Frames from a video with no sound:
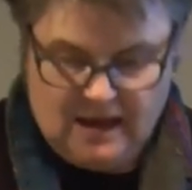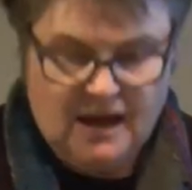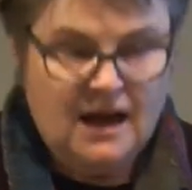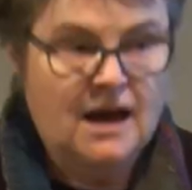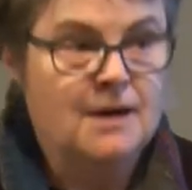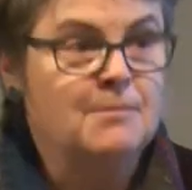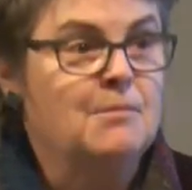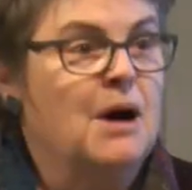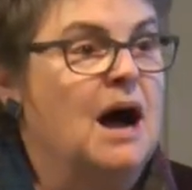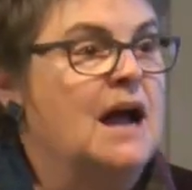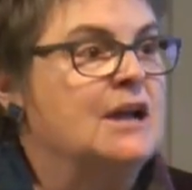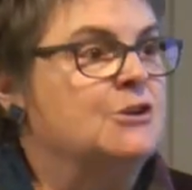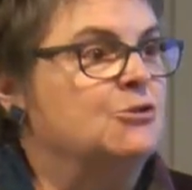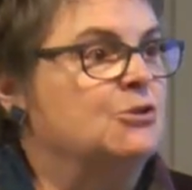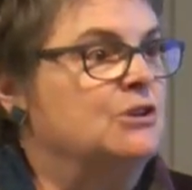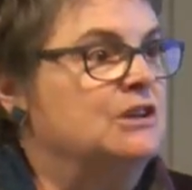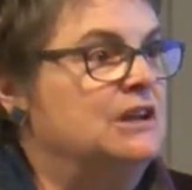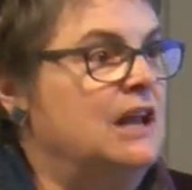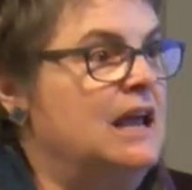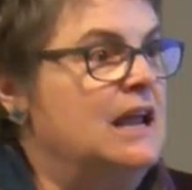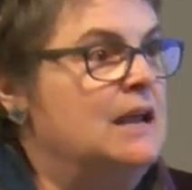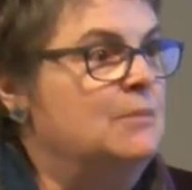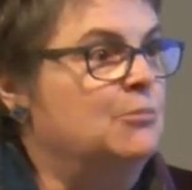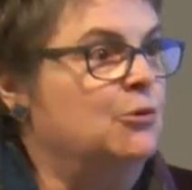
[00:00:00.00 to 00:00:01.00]
A migrant
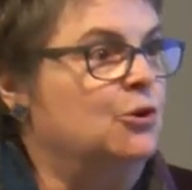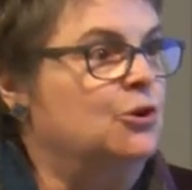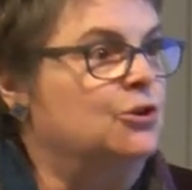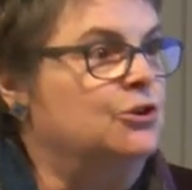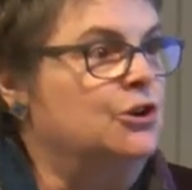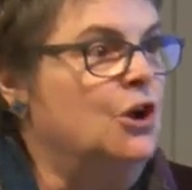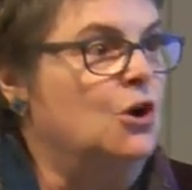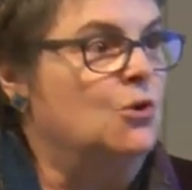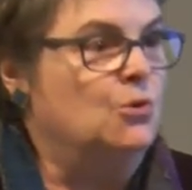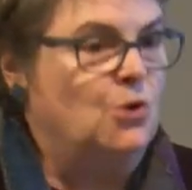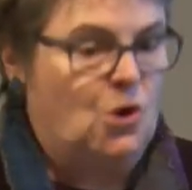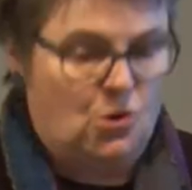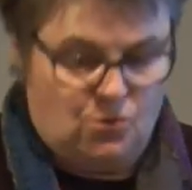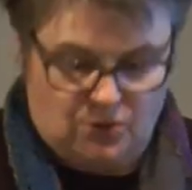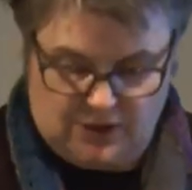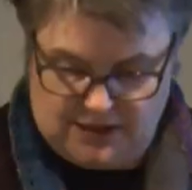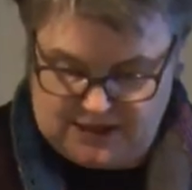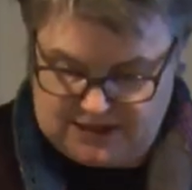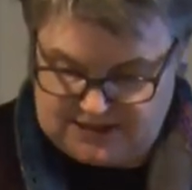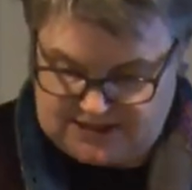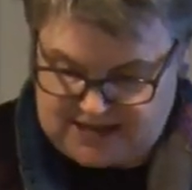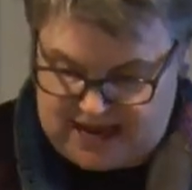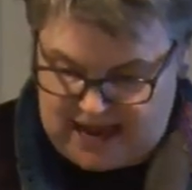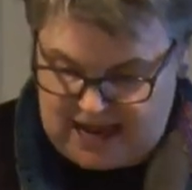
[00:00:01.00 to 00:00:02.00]
laborer known only
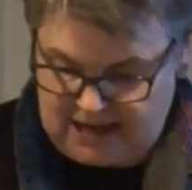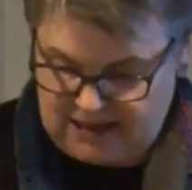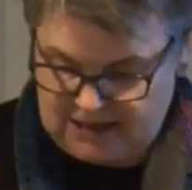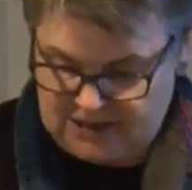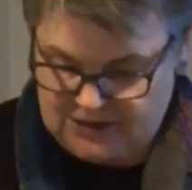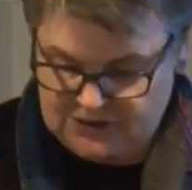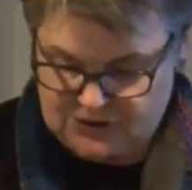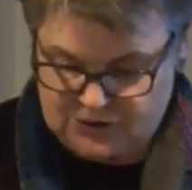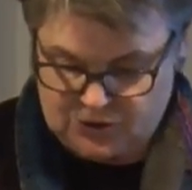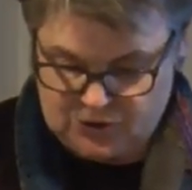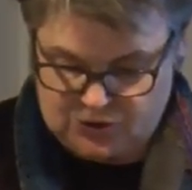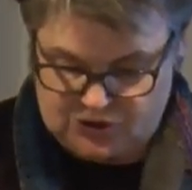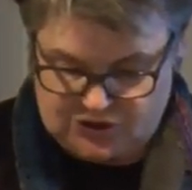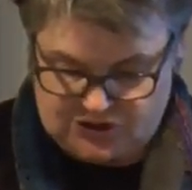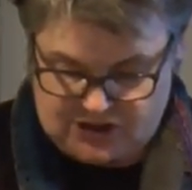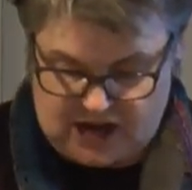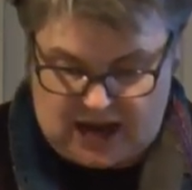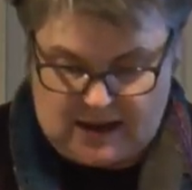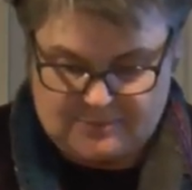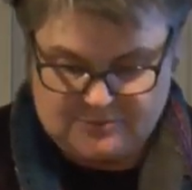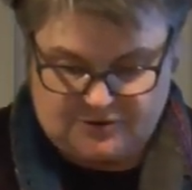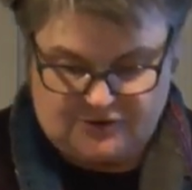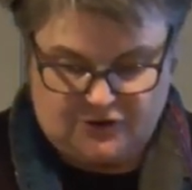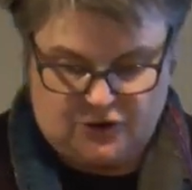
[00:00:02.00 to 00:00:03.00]
as Alice, who
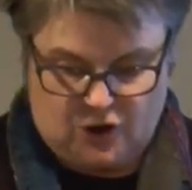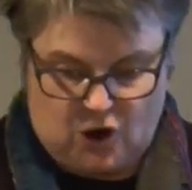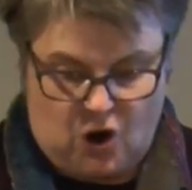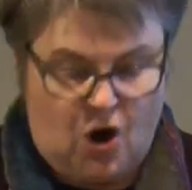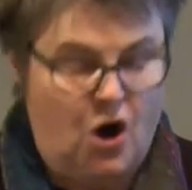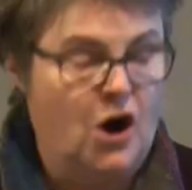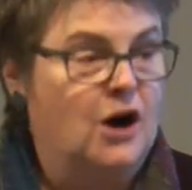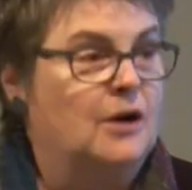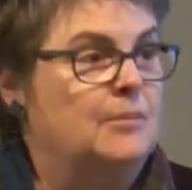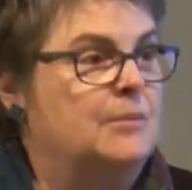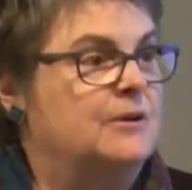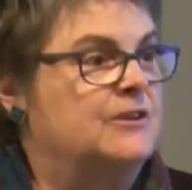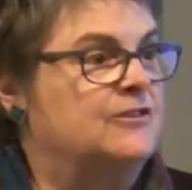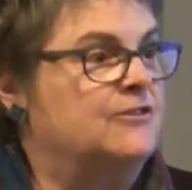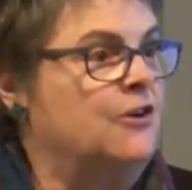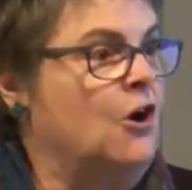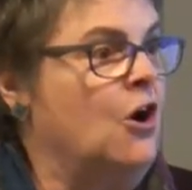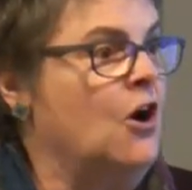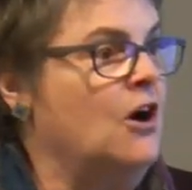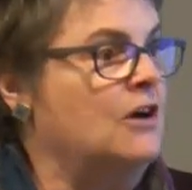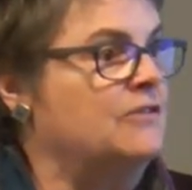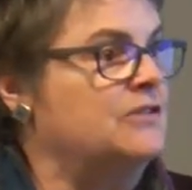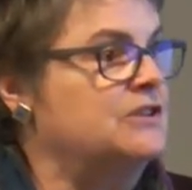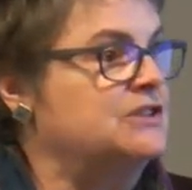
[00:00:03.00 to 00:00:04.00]
stopped for the harv
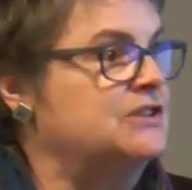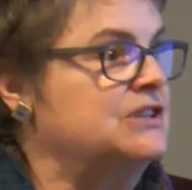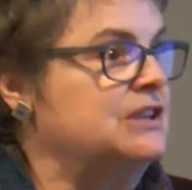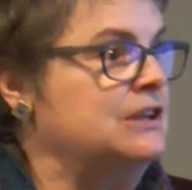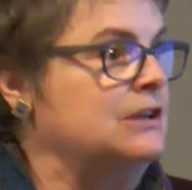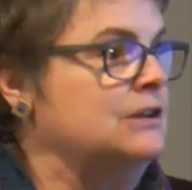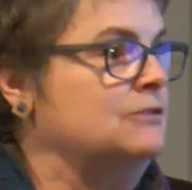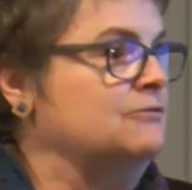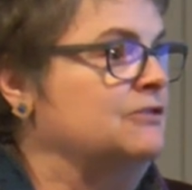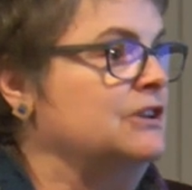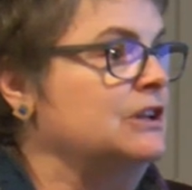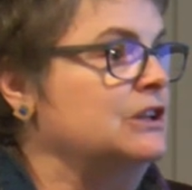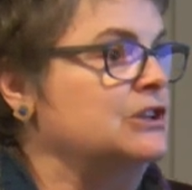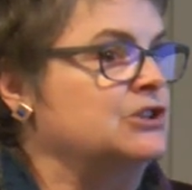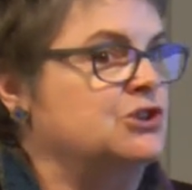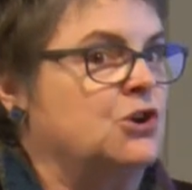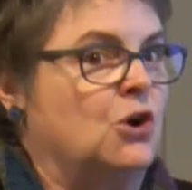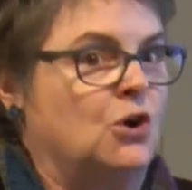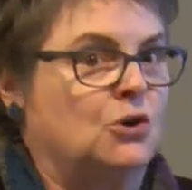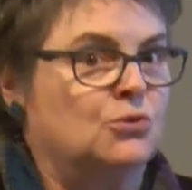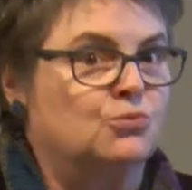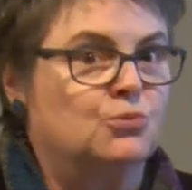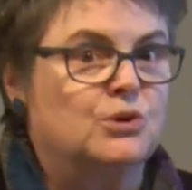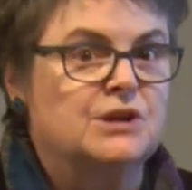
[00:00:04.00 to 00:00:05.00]
harvest in a village
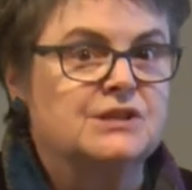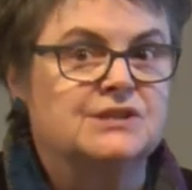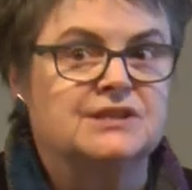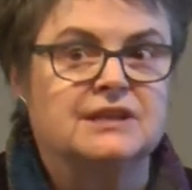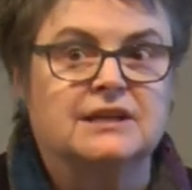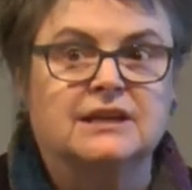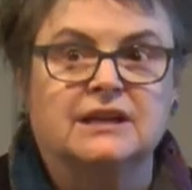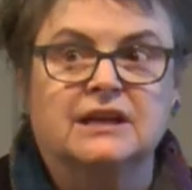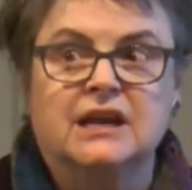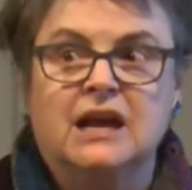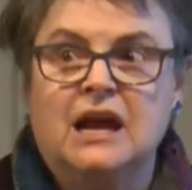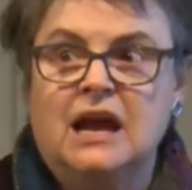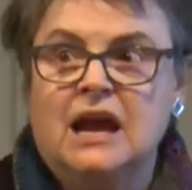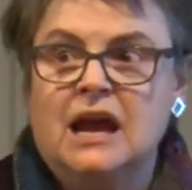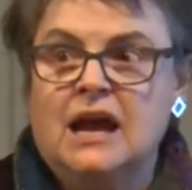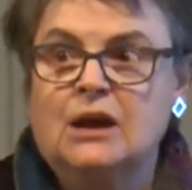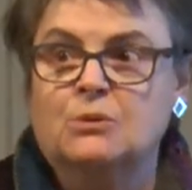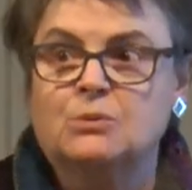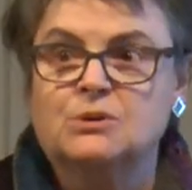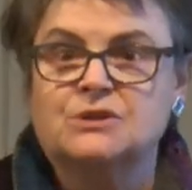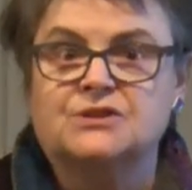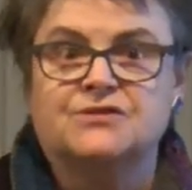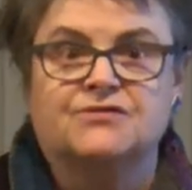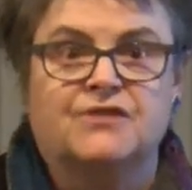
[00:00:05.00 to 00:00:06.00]
called Risley and
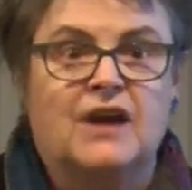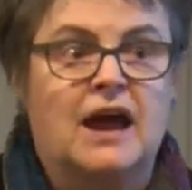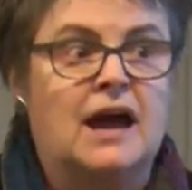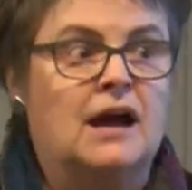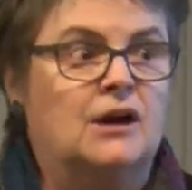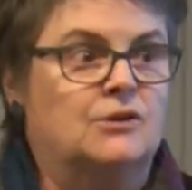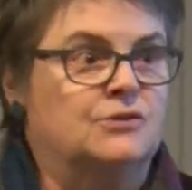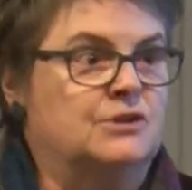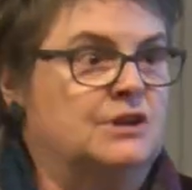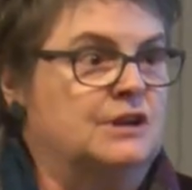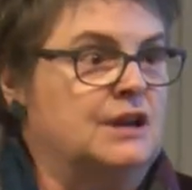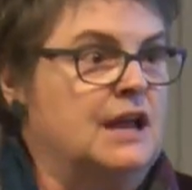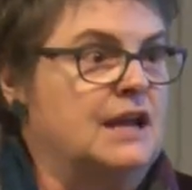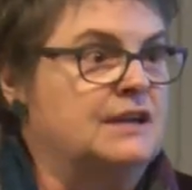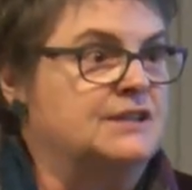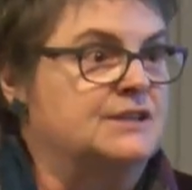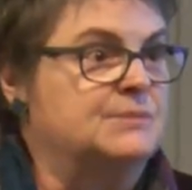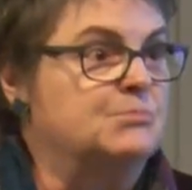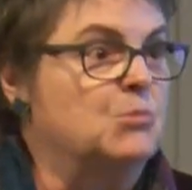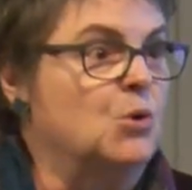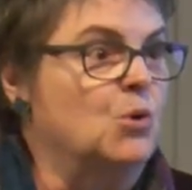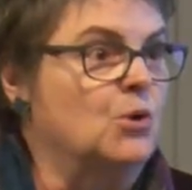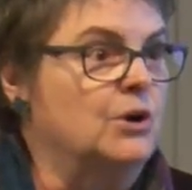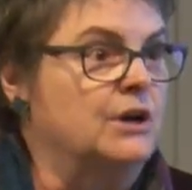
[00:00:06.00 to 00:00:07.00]
was found the next
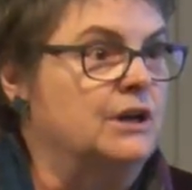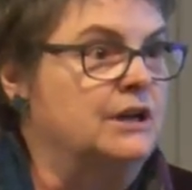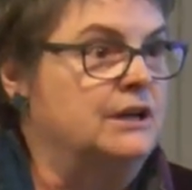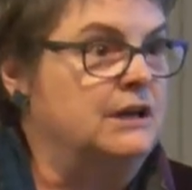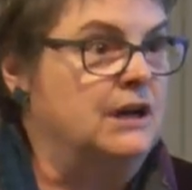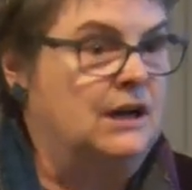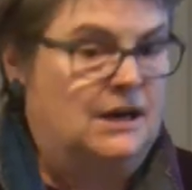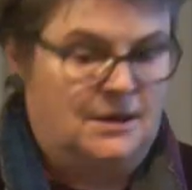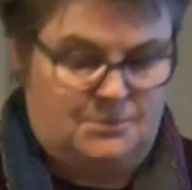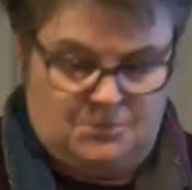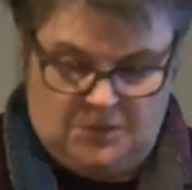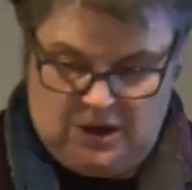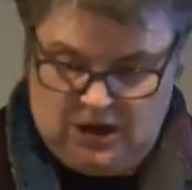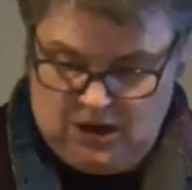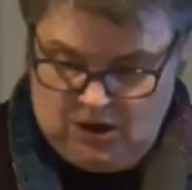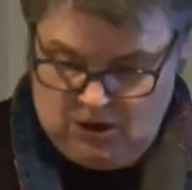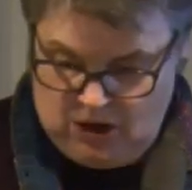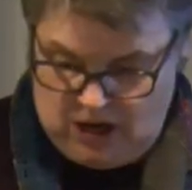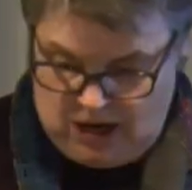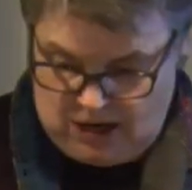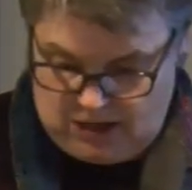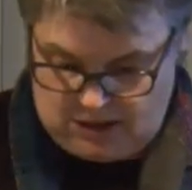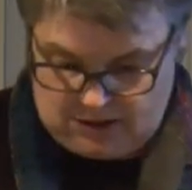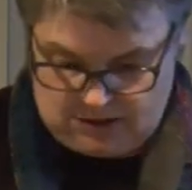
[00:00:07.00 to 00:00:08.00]
morning, um,
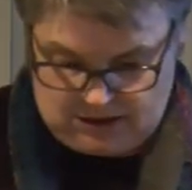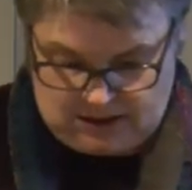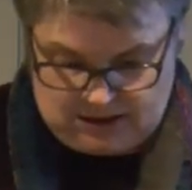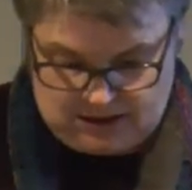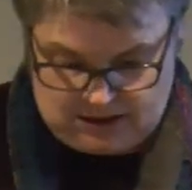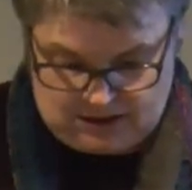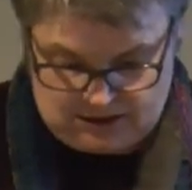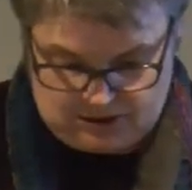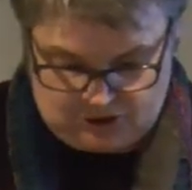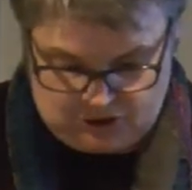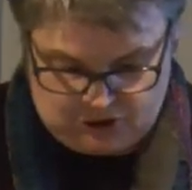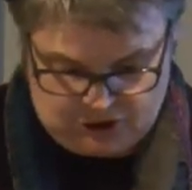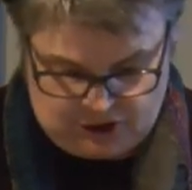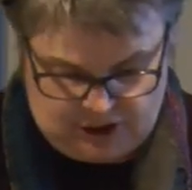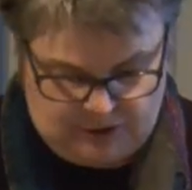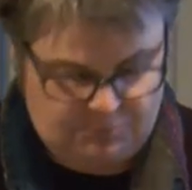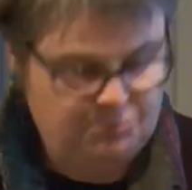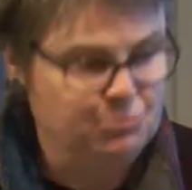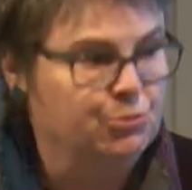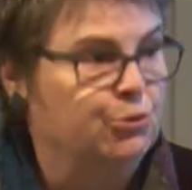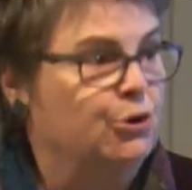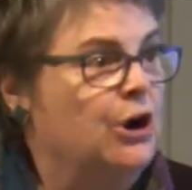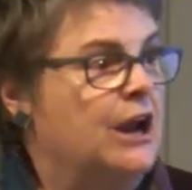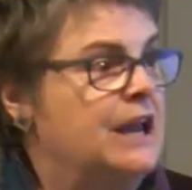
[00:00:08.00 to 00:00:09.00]
uh, uh, her
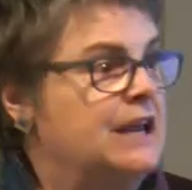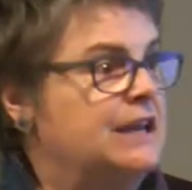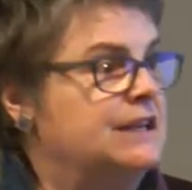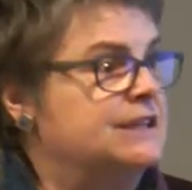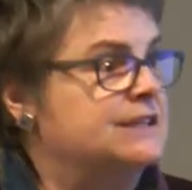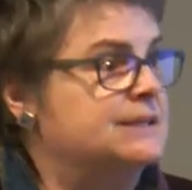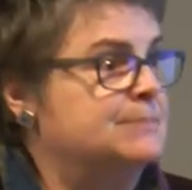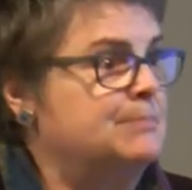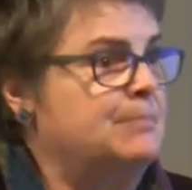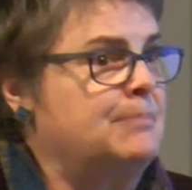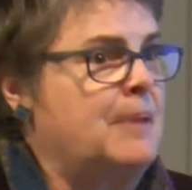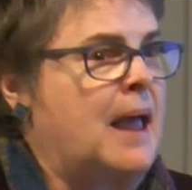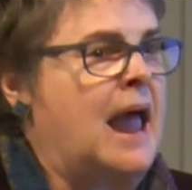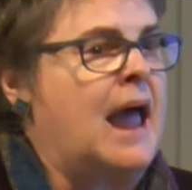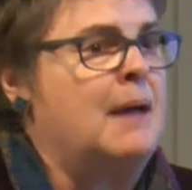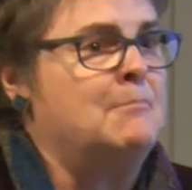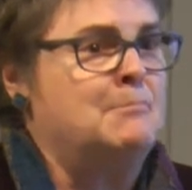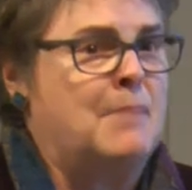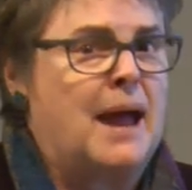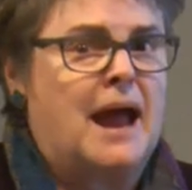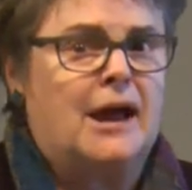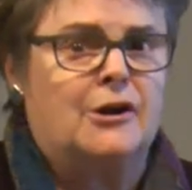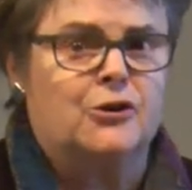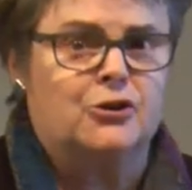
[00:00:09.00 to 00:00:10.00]
brains
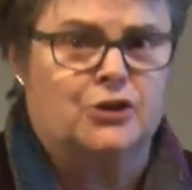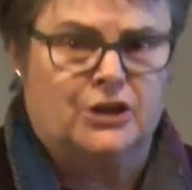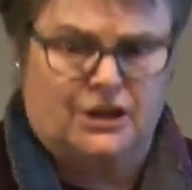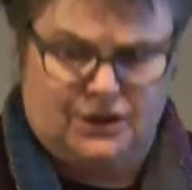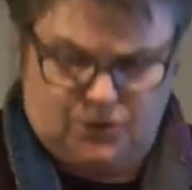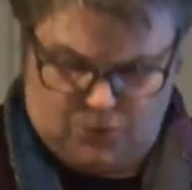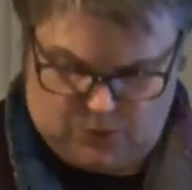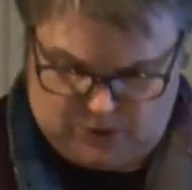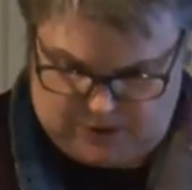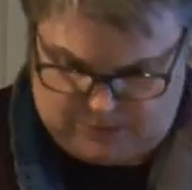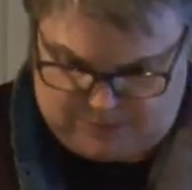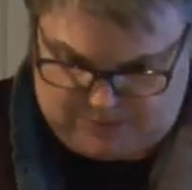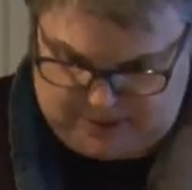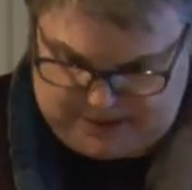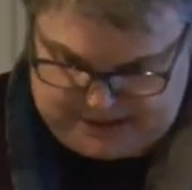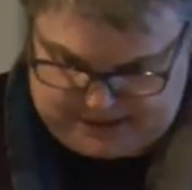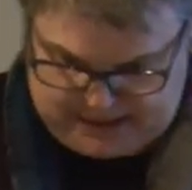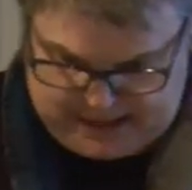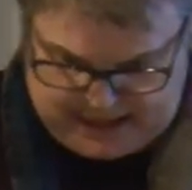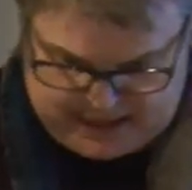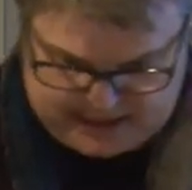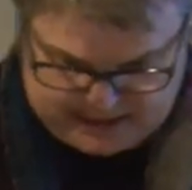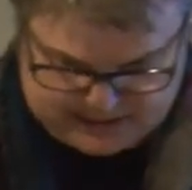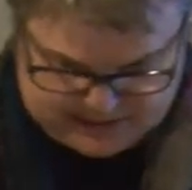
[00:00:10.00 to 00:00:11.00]
battered in with a
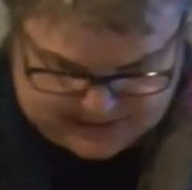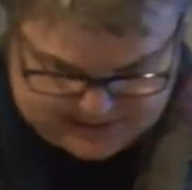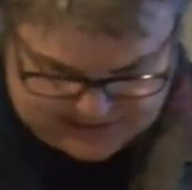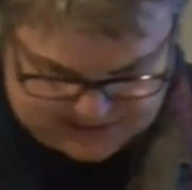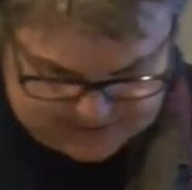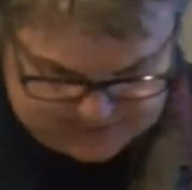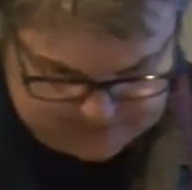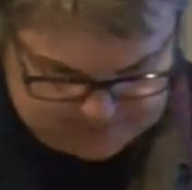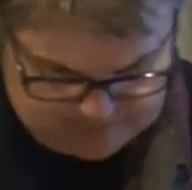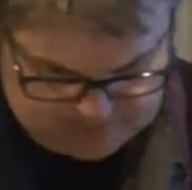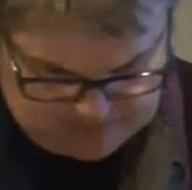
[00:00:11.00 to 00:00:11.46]
pickaxe.